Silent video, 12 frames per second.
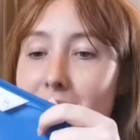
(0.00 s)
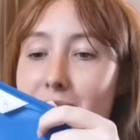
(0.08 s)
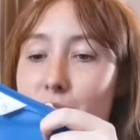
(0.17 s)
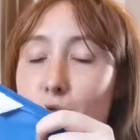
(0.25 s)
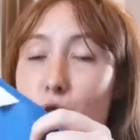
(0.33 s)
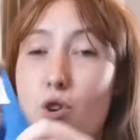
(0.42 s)

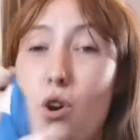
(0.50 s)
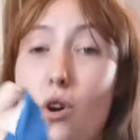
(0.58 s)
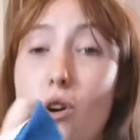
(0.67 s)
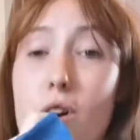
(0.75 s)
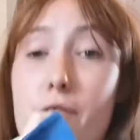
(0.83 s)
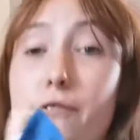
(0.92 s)
has
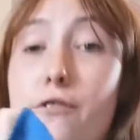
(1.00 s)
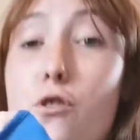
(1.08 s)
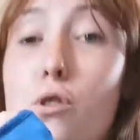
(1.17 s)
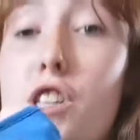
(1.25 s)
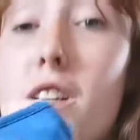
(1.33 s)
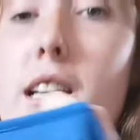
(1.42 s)
got,
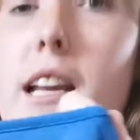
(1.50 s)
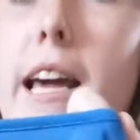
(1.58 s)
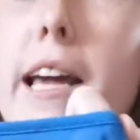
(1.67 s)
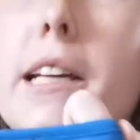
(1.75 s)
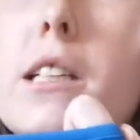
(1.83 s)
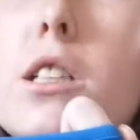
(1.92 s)

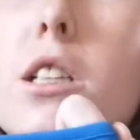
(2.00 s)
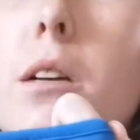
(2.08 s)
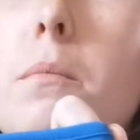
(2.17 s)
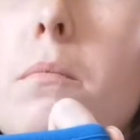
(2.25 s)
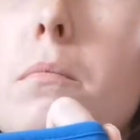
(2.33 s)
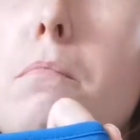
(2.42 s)
unfortunately,
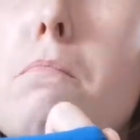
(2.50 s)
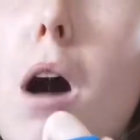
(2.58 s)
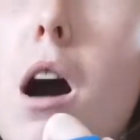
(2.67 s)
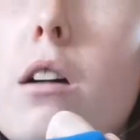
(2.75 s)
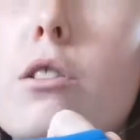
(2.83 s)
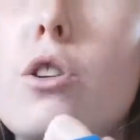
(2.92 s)
some
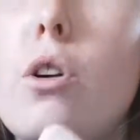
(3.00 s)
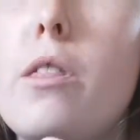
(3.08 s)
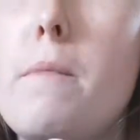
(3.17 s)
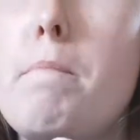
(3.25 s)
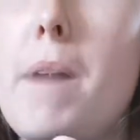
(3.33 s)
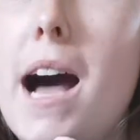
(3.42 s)
marks
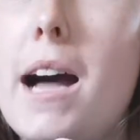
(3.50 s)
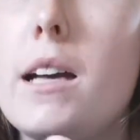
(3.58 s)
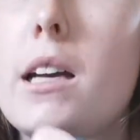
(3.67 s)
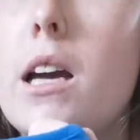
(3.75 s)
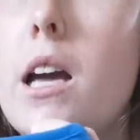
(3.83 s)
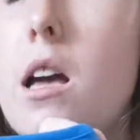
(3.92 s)
on the
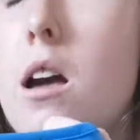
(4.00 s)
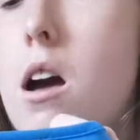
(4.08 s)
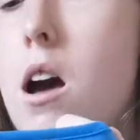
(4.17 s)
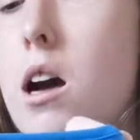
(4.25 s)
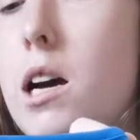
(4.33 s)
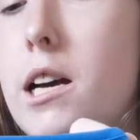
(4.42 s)
back,
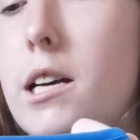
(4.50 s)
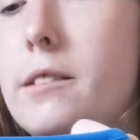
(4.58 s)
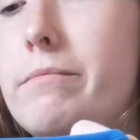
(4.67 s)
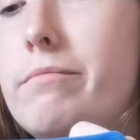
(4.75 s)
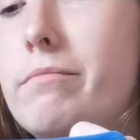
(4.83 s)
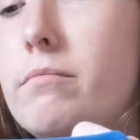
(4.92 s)

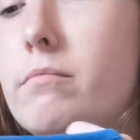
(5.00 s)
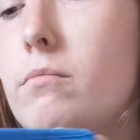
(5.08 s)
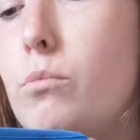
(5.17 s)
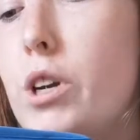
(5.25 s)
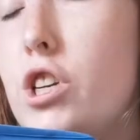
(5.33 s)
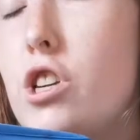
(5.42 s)

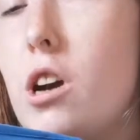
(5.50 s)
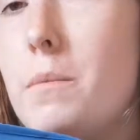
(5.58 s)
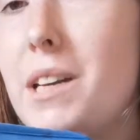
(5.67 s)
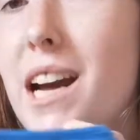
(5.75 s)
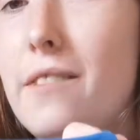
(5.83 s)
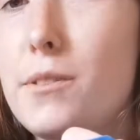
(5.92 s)
which
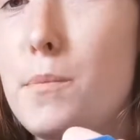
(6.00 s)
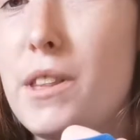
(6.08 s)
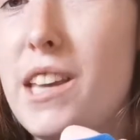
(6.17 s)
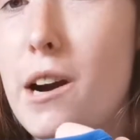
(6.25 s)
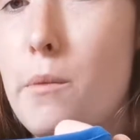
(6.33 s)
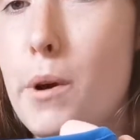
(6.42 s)
I'm going to have to
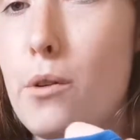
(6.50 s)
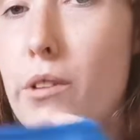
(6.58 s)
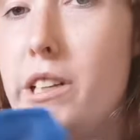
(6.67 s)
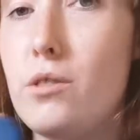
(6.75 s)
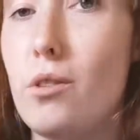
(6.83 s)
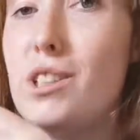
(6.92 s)
put the elbow
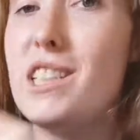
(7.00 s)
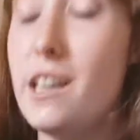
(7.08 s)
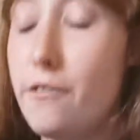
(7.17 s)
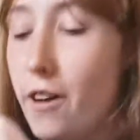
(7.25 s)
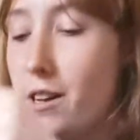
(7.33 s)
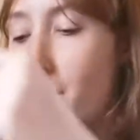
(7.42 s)
grease on, see if